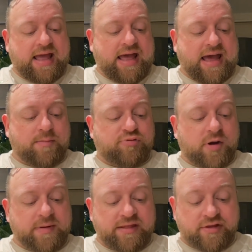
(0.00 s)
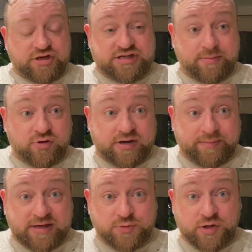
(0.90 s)
and probably Thursday morning
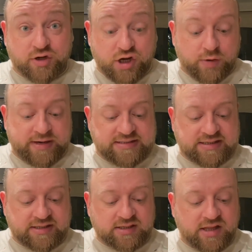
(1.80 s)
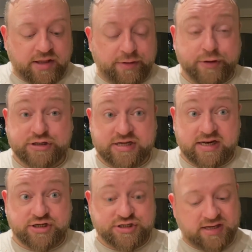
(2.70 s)
because we're not going until Thursday
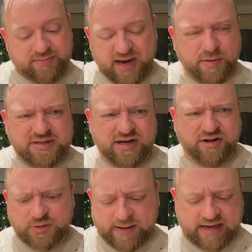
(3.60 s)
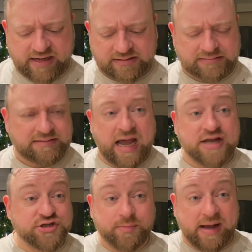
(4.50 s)
lunchtime. And it won't take long to pack. I
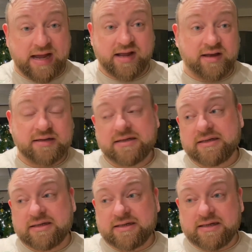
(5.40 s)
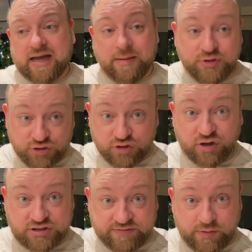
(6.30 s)
don't pack. I'm sure
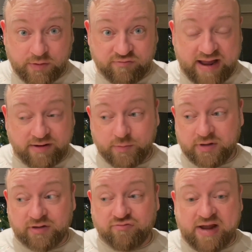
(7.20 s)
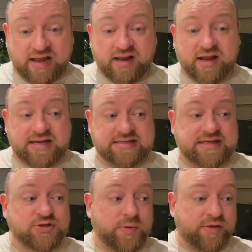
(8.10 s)
lots of you will, rec will recognize
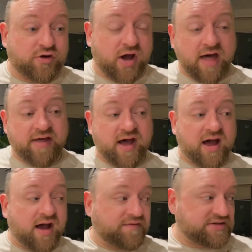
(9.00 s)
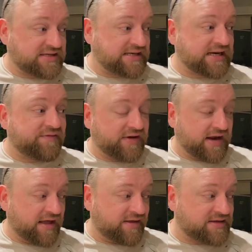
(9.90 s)
this with your other halves, significant
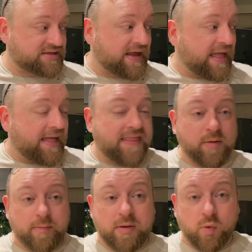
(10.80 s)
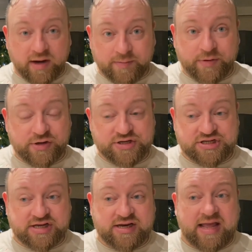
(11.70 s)
others. There will be one
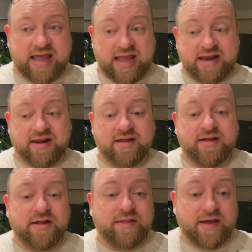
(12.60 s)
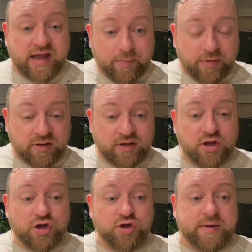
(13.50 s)
person in the couple
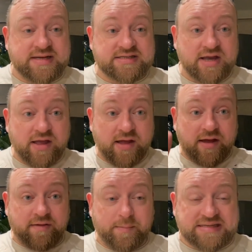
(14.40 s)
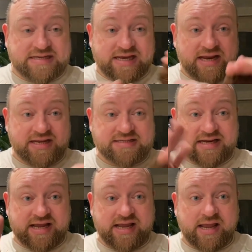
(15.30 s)
who is
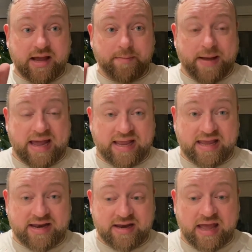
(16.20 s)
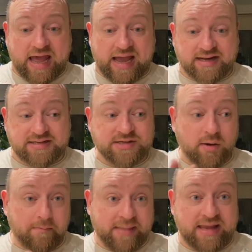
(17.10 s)
meticulously packing and
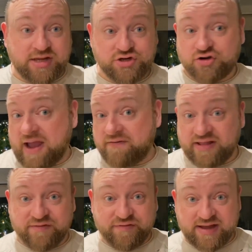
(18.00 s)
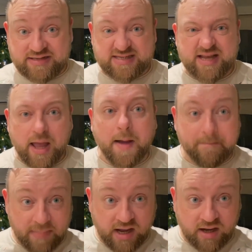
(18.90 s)
making sure everything fits,
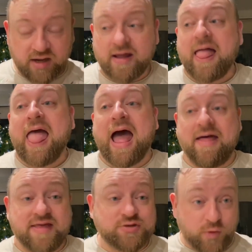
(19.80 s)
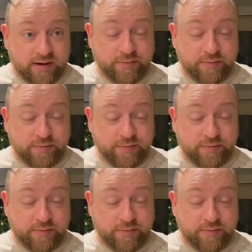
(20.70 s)
Mark. And there's one